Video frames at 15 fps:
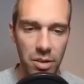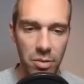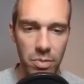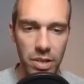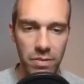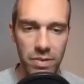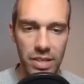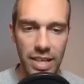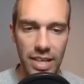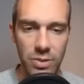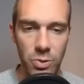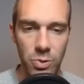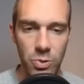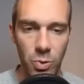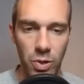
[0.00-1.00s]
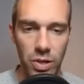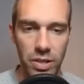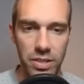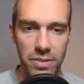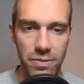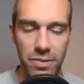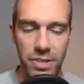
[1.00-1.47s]
But even Last
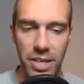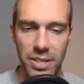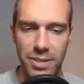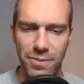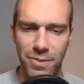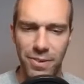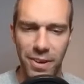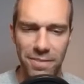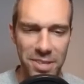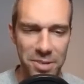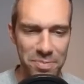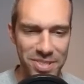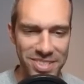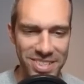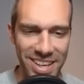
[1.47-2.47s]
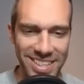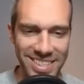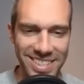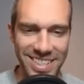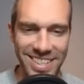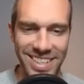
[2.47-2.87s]
Resort does 50%.